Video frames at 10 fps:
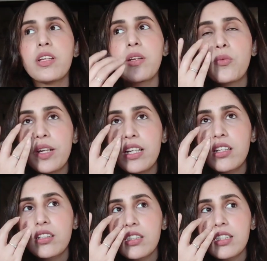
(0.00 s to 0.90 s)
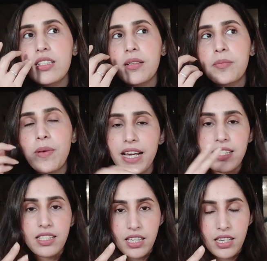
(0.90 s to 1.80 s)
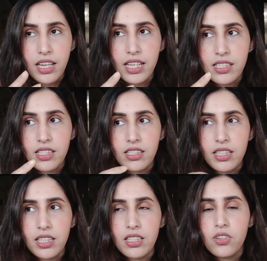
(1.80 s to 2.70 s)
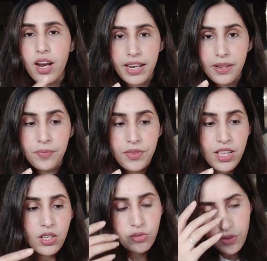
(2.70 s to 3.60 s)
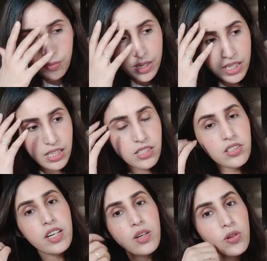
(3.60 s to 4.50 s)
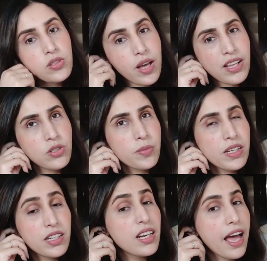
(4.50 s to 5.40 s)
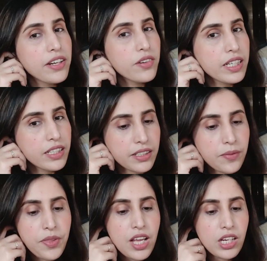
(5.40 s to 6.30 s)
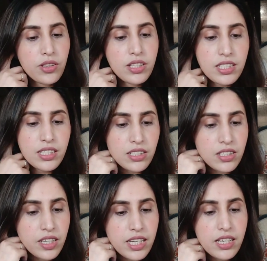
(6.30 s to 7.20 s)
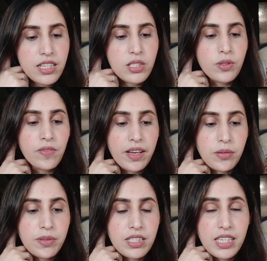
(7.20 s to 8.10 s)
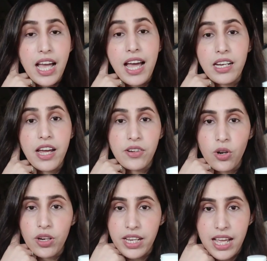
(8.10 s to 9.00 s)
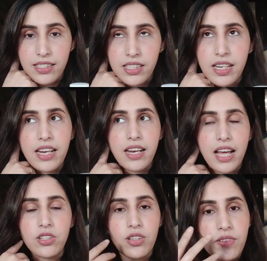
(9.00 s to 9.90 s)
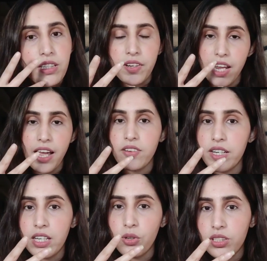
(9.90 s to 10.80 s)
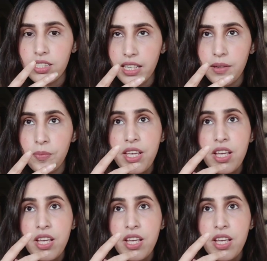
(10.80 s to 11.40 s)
in winters, my skin gets a little dry. So for me, sunscreen also has to be a little hydrating. Now, this sunscreen is with vitamin C and hyaluronic acid, and it actually feels very hydrating on the skin.